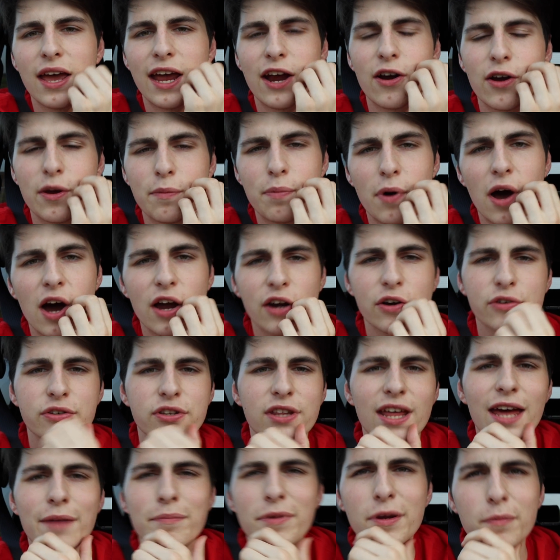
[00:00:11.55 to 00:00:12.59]
Harry Potter,
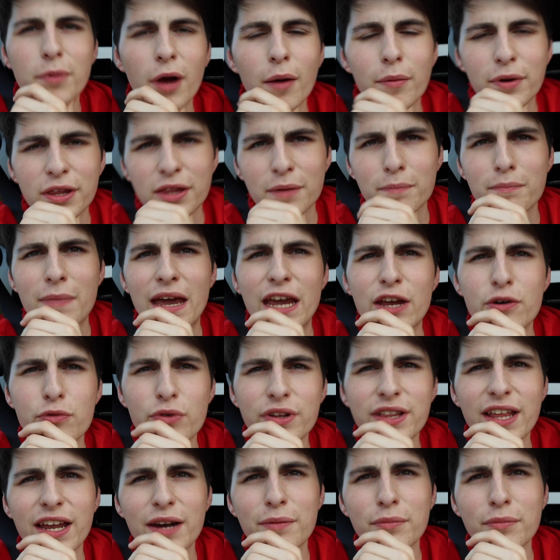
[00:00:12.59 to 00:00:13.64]
so that'd be probably the main
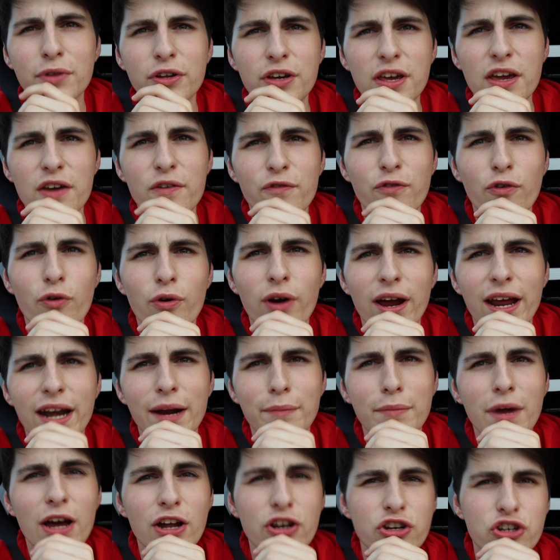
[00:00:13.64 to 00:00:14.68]
one that I'm looking for, and
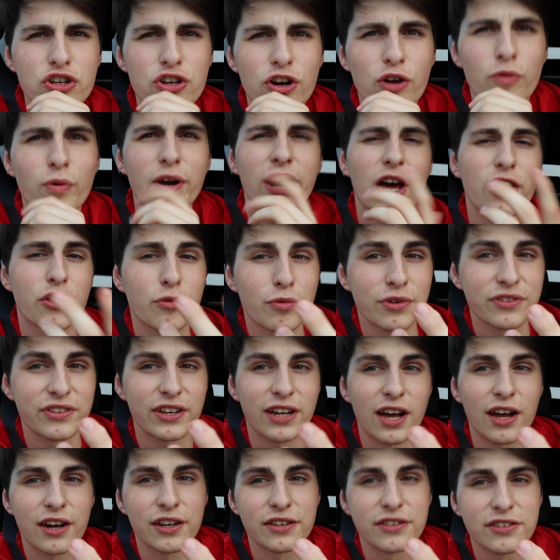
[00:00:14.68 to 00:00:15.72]
I'm not sure what other ones they
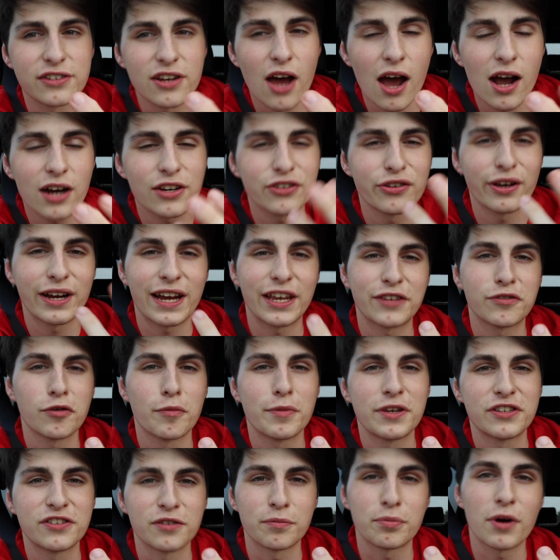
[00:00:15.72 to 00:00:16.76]
got in stock, so I guess we'll
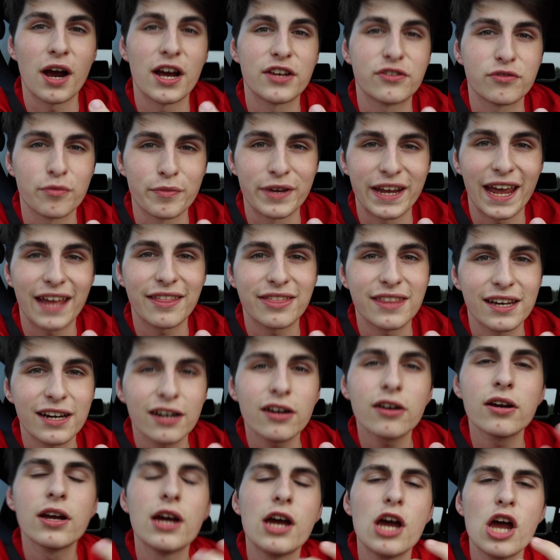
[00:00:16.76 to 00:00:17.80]
be surprised when we get
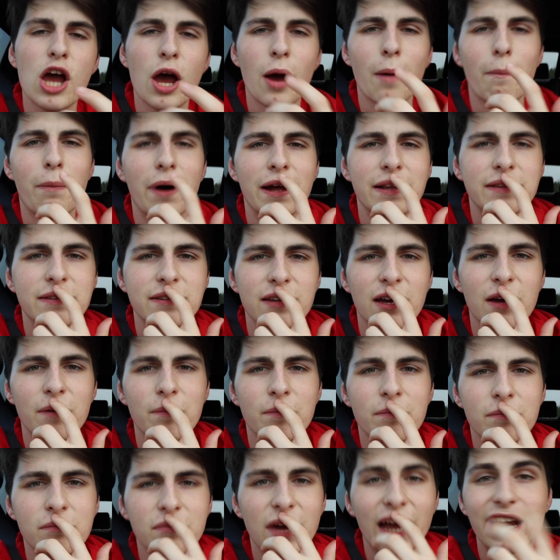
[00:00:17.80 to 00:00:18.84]
there, but
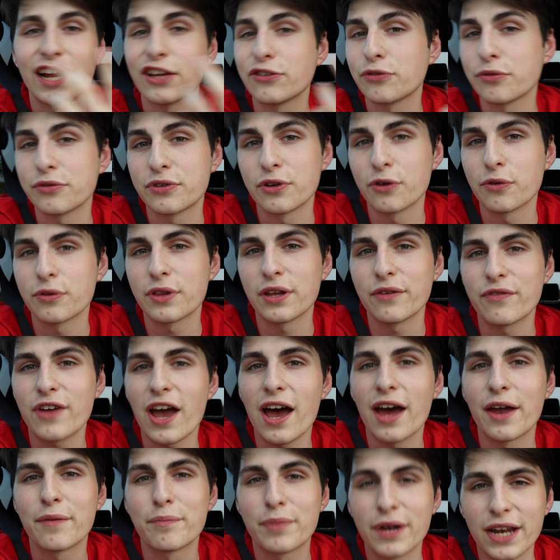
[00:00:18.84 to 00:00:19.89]
um, I guess we'll see what they've
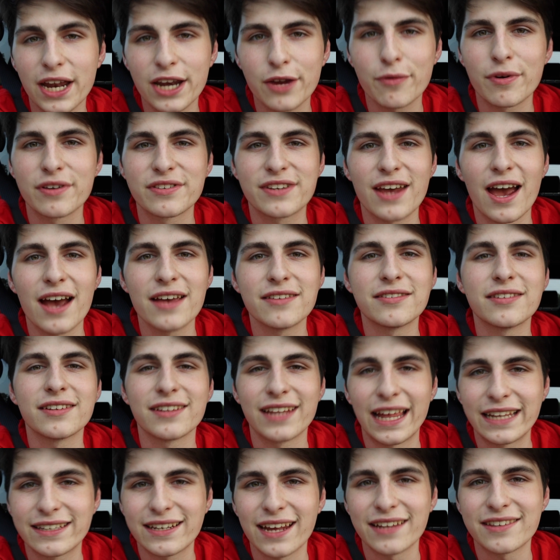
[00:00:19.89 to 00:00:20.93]
got. But anyways, guys,
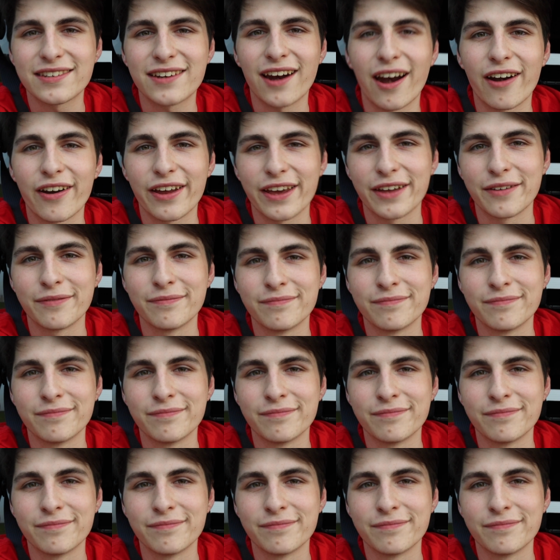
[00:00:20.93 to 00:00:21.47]
let's get started.